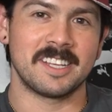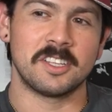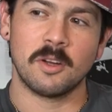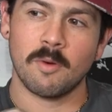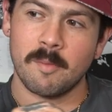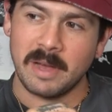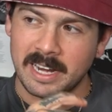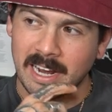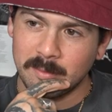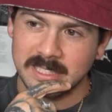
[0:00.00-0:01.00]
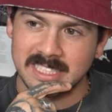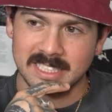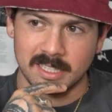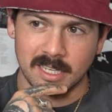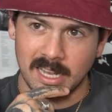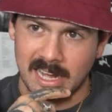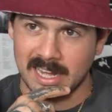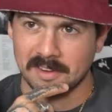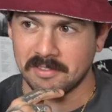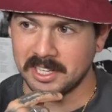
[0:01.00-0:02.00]
You know what, man? I've been seeing a
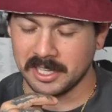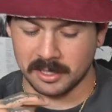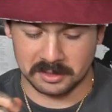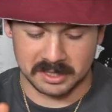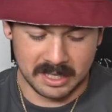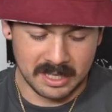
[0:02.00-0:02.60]
lot of videos.